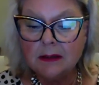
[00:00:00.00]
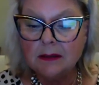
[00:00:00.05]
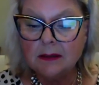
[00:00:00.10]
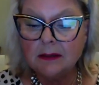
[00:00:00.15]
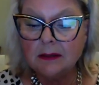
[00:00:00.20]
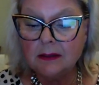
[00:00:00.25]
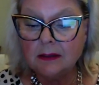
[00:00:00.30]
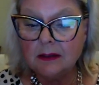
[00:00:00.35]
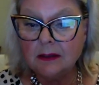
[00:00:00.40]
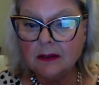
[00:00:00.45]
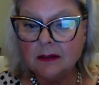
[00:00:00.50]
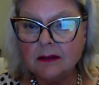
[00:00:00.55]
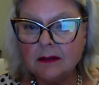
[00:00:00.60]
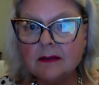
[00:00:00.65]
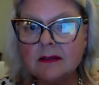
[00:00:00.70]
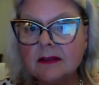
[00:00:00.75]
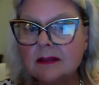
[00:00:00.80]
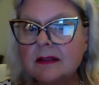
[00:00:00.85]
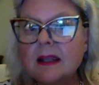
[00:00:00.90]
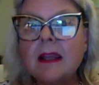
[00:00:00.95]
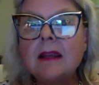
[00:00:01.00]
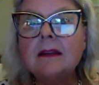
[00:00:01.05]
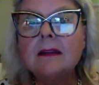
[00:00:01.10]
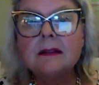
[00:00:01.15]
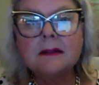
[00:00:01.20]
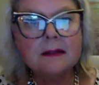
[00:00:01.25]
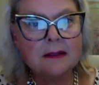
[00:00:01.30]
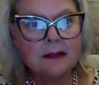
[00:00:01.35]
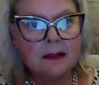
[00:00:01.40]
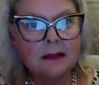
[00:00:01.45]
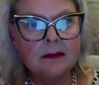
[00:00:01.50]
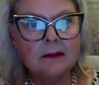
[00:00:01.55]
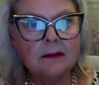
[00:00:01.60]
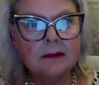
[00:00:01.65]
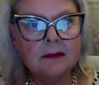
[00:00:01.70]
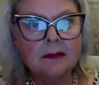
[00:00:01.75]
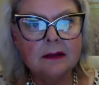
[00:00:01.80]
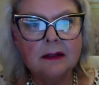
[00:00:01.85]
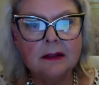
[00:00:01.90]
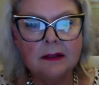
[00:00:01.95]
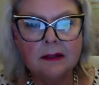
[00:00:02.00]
The stainless steel